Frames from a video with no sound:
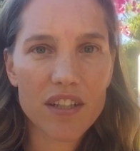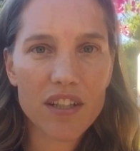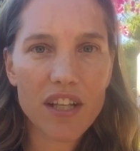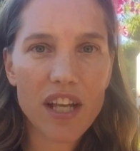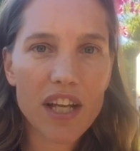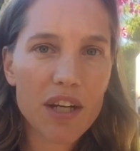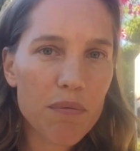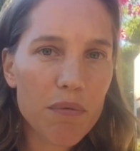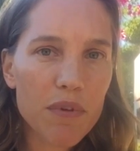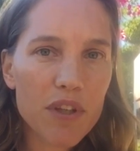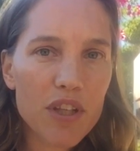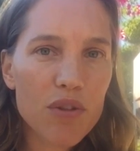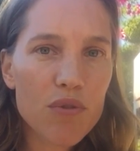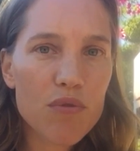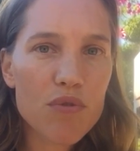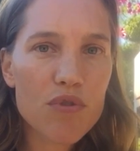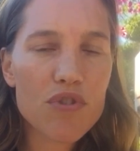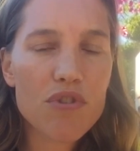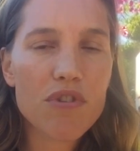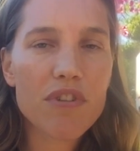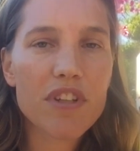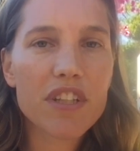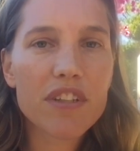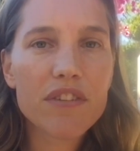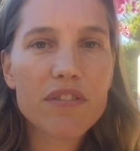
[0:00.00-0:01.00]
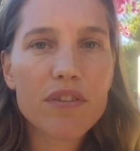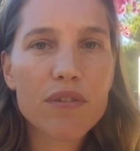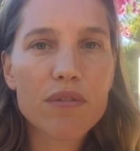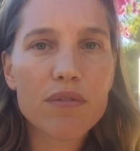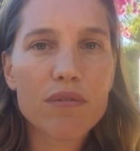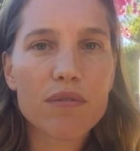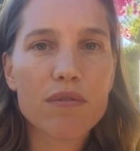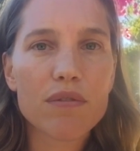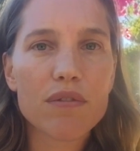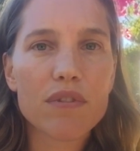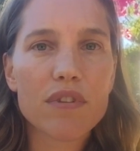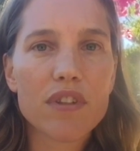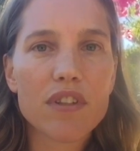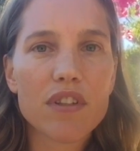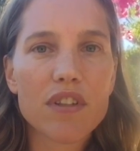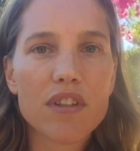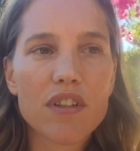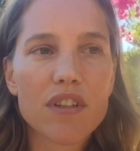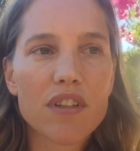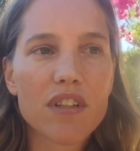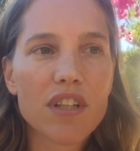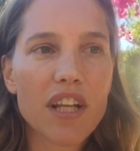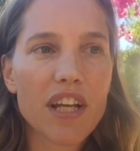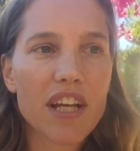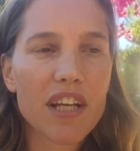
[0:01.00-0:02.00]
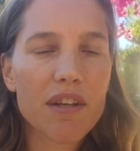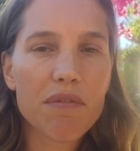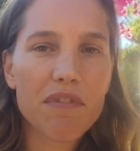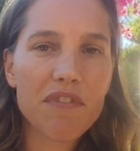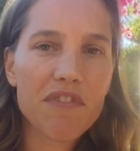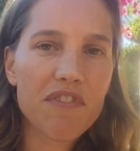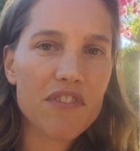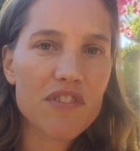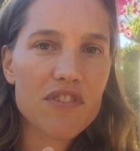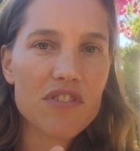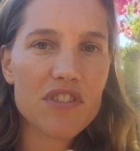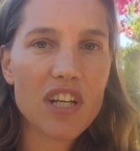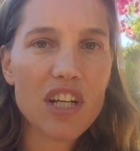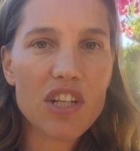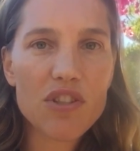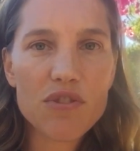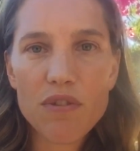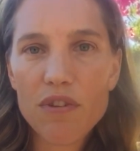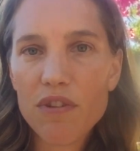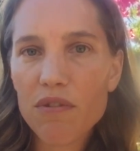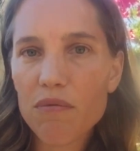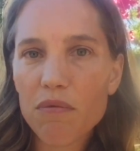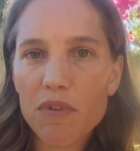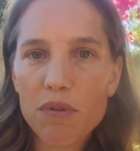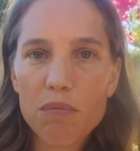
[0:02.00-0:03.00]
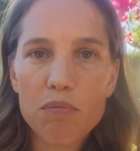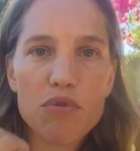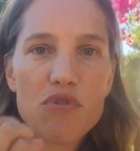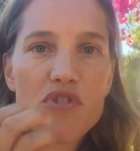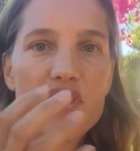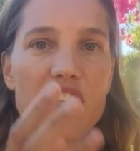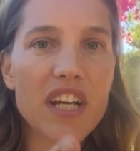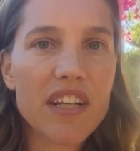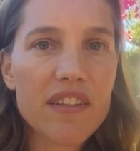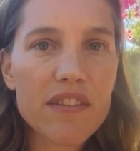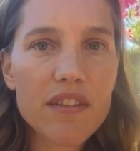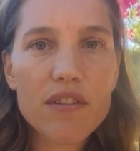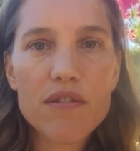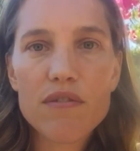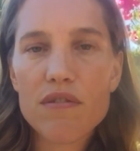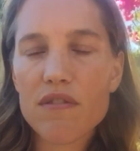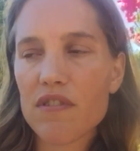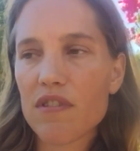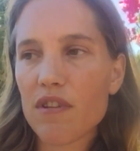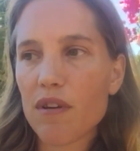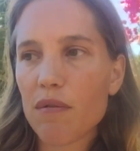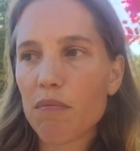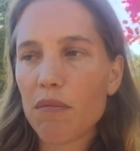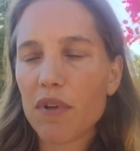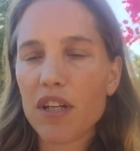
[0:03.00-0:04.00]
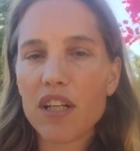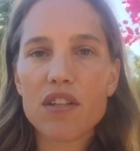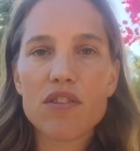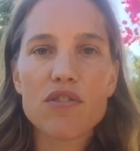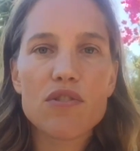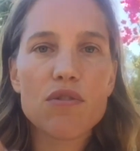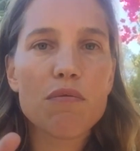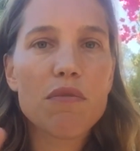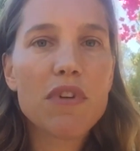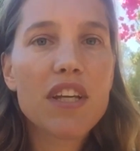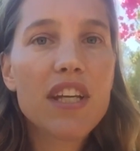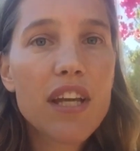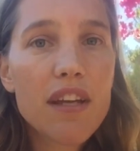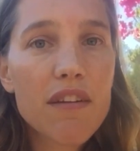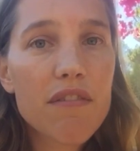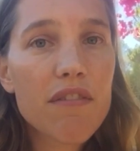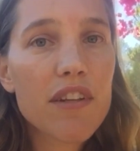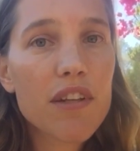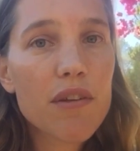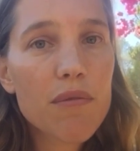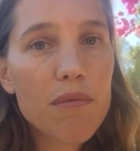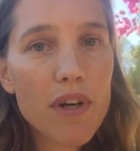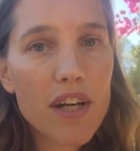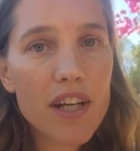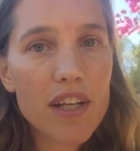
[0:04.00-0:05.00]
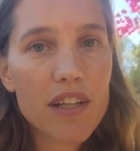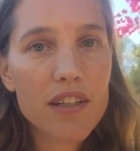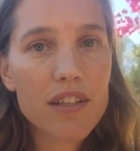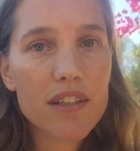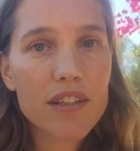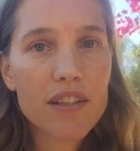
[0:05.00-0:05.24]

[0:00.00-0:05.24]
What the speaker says: like we usually do. Like we feel sexual and we project it on somebody, so we give it away.